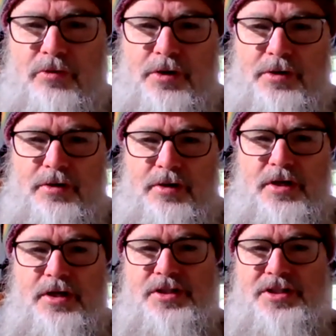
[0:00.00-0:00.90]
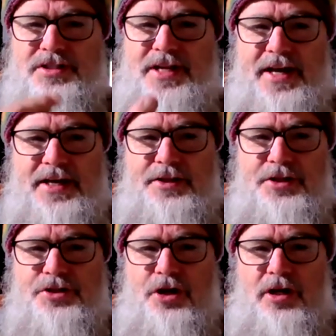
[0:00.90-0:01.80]
Right? Stay in
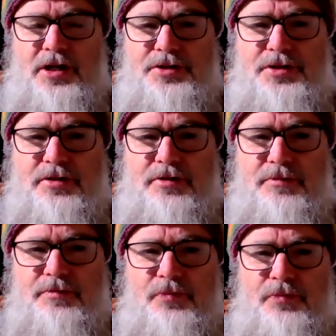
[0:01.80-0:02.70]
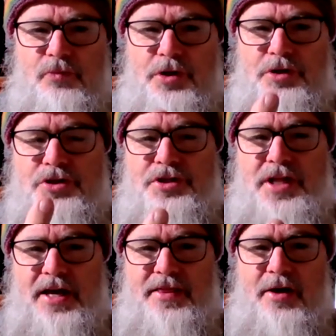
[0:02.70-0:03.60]
the silence. When you
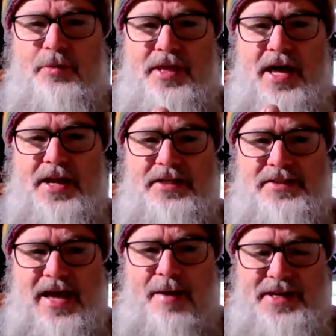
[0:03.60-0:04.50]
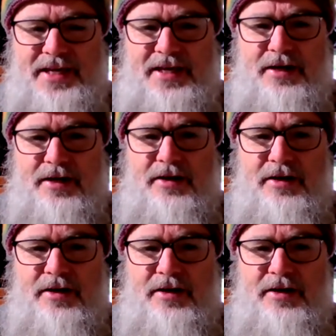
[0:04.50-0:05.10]
stay there without examining it,